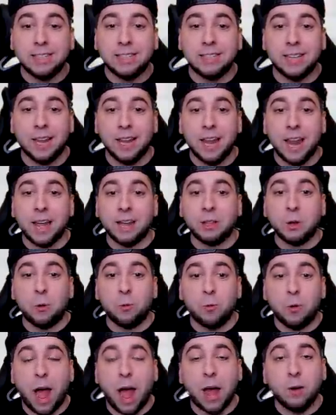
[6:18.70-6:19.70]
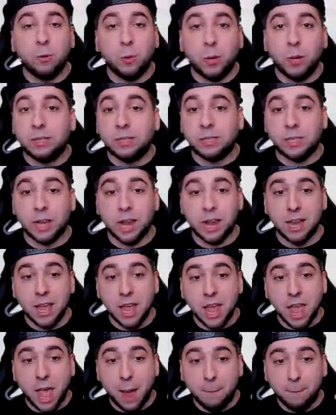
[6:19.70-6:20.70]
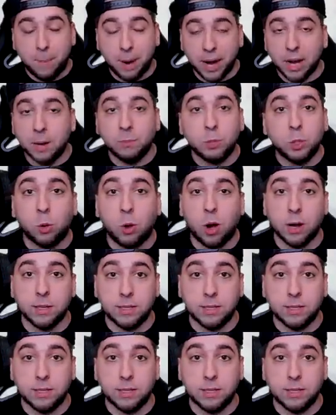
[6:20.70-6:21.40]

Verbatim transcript: select Rod Woodson and bring him to our